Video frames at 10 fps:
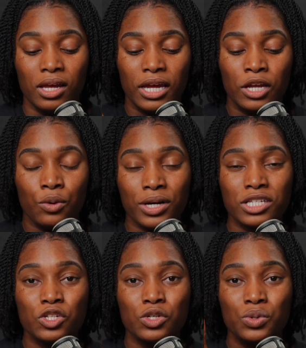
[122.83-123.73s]
in order
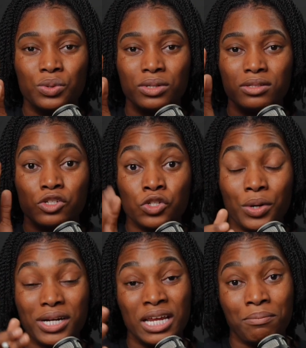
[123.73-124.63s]
to
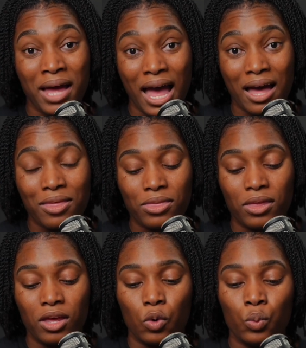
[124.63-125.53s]
sort in math,
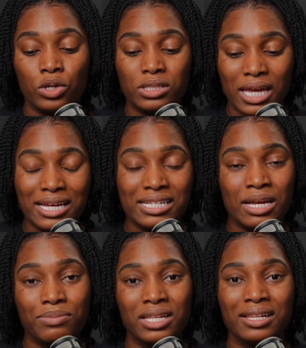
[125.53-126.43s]
we'll take
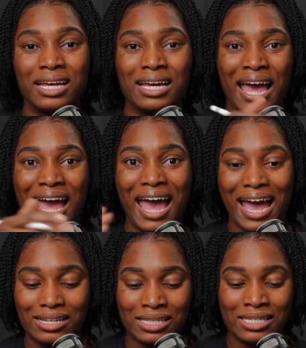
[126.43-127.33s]
something like a hat.
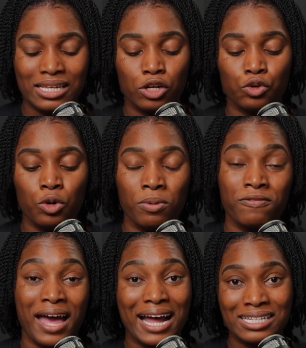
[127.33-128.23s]
Let's say the group of
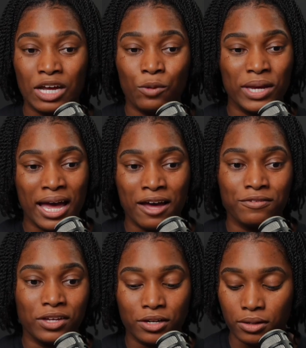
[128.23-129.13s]
hats that we have
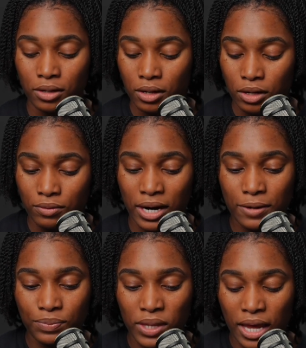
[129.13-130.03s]
here, right?
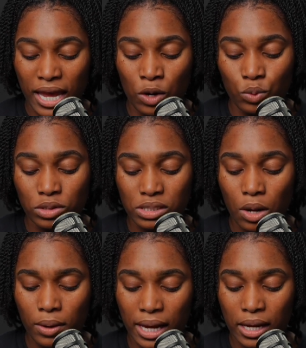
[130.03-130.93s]
And we'll say,
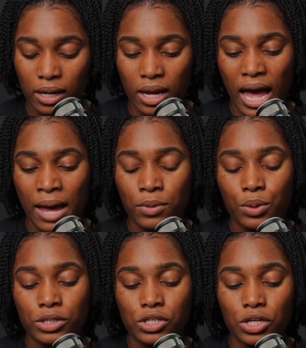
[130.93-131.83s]
okay, I'm
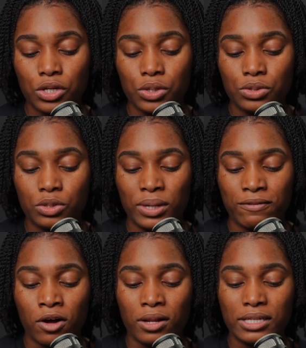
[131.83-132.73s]
going to use, so we have
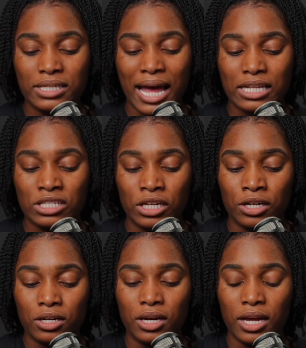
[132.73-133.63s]
all these hats
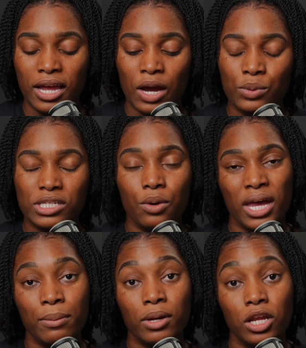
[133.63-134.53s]
here, and we say, okay,
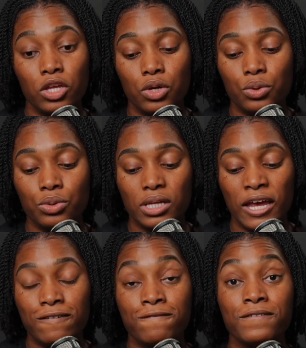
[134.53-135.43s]
I'm going to use
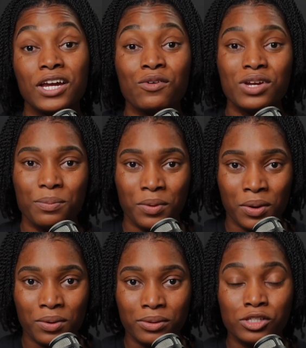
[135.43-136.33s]
a
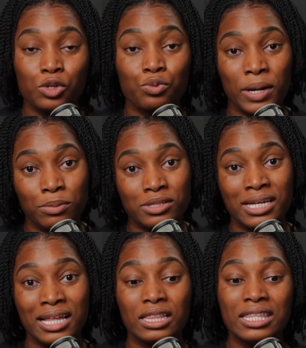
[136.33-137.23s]
variable to
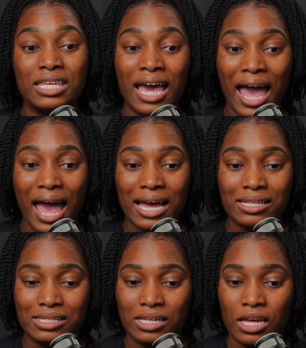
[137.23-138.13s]
represent the
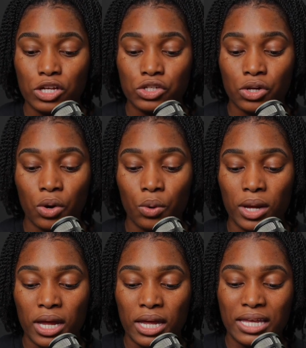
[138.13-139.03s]
hats. So
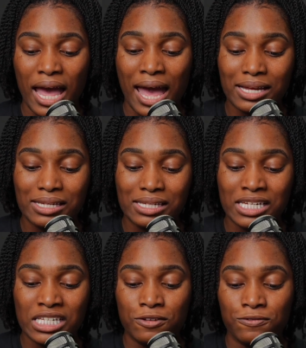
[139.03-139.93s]
X
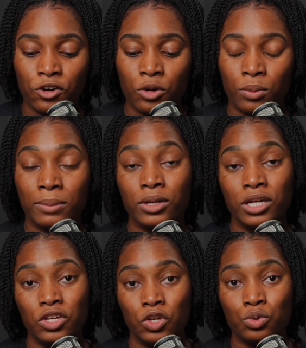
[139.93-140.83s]
is the variable I'm going to
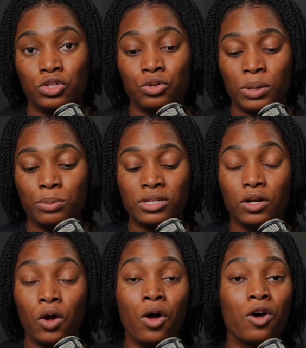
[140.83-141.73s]
use to represent
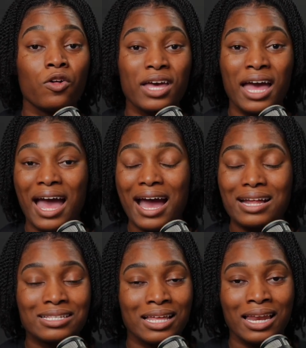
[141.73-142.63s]
all the
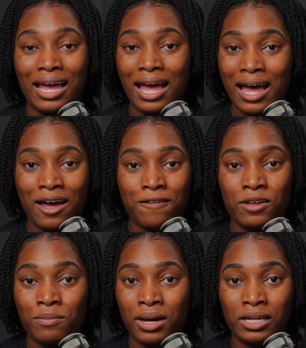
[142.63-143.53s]
hats that I have
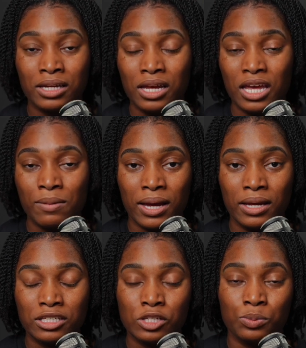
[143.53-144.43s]
in my
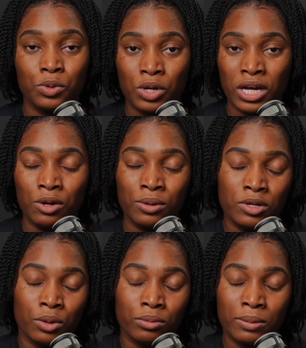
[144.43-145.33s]
disposal,
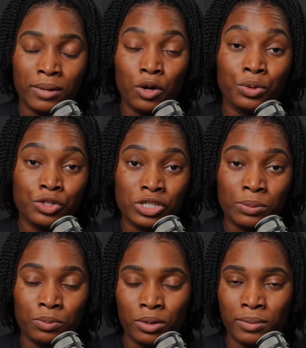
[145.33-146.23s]
in my ownership
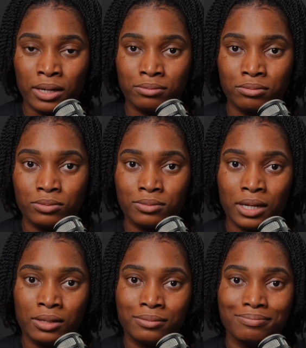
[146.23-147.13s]
or
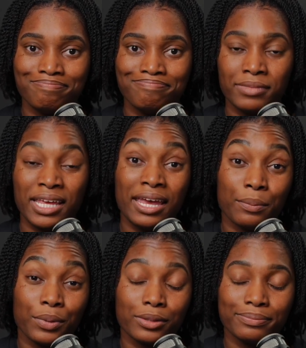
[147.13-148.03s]
my
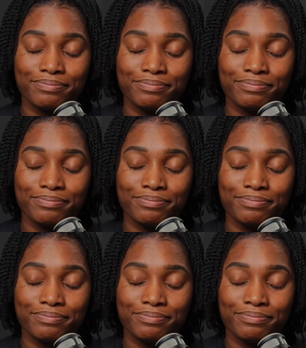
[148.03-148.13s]
hamper.